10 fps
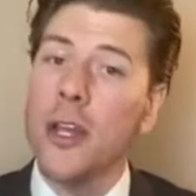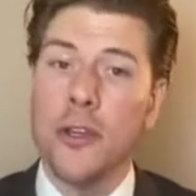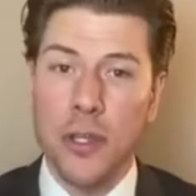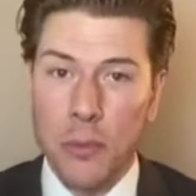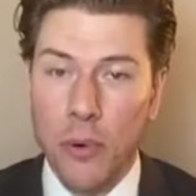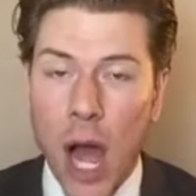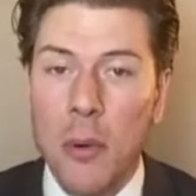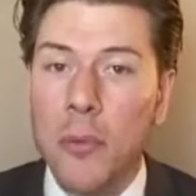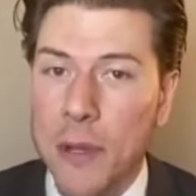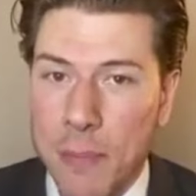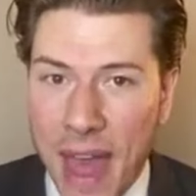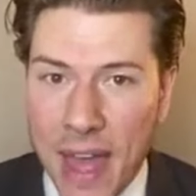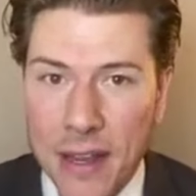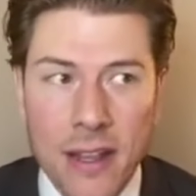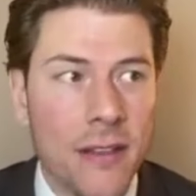you can probably
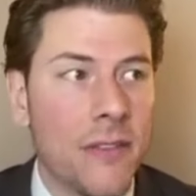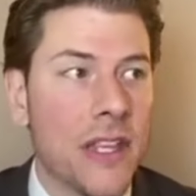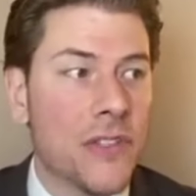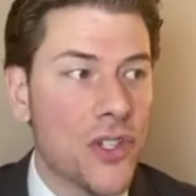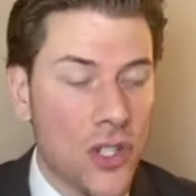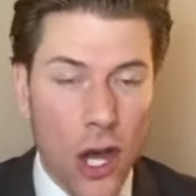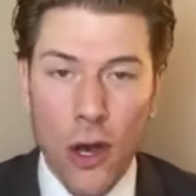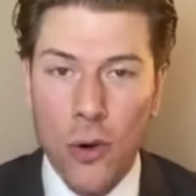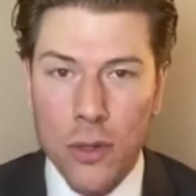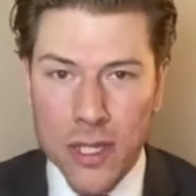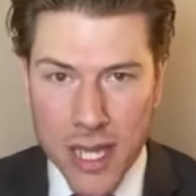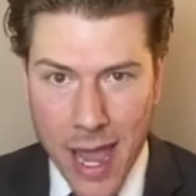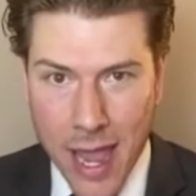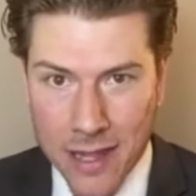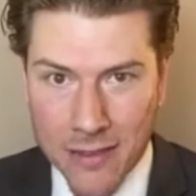bet that so
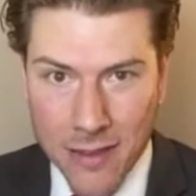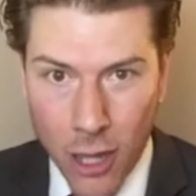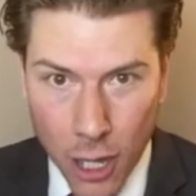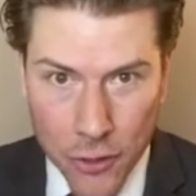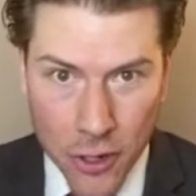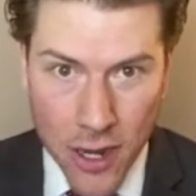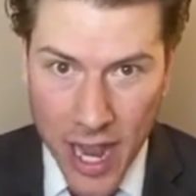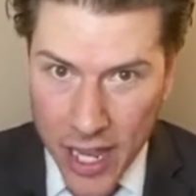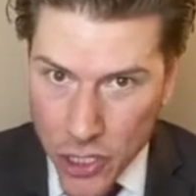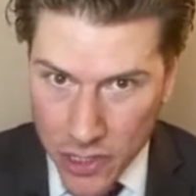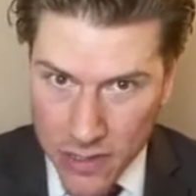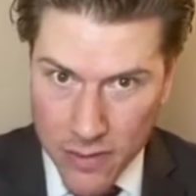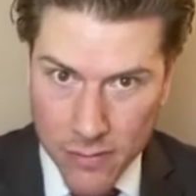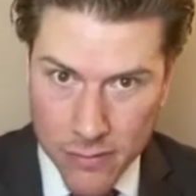can other agents.